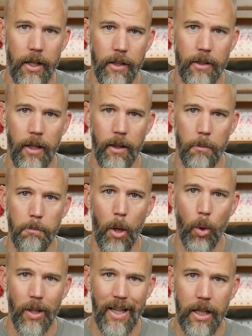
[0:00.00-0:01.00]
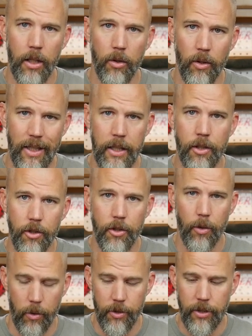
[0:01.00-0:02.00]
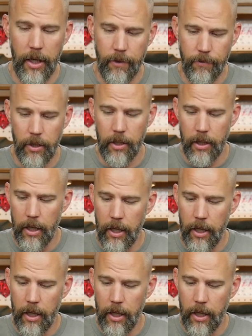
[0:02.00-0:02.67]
and then the bolt handle is your safety.